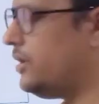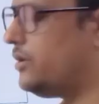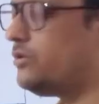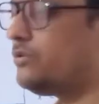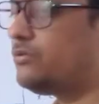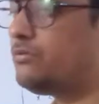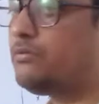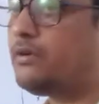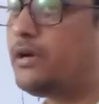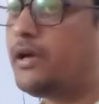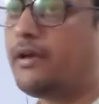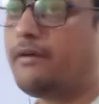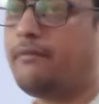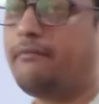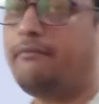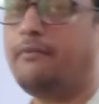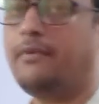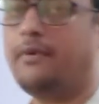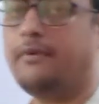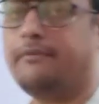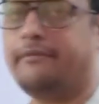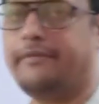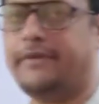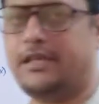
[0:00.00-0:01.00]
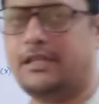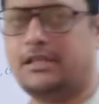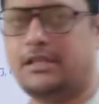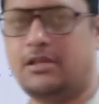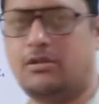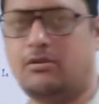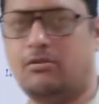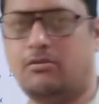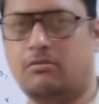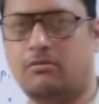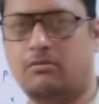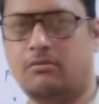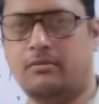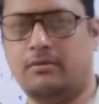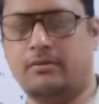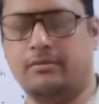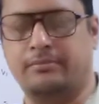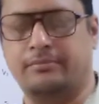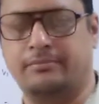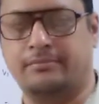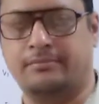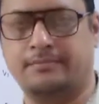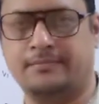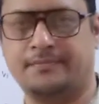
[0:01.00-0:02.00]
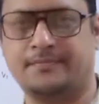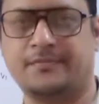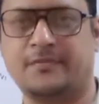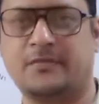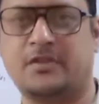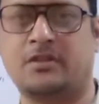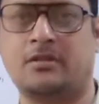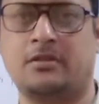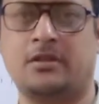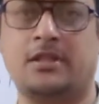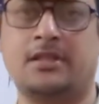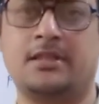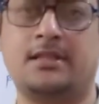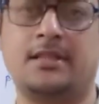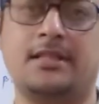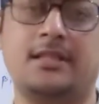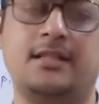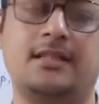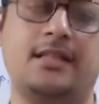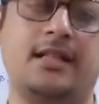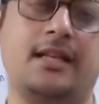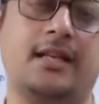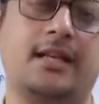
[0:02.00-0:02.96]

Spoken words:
2m V0. So this is the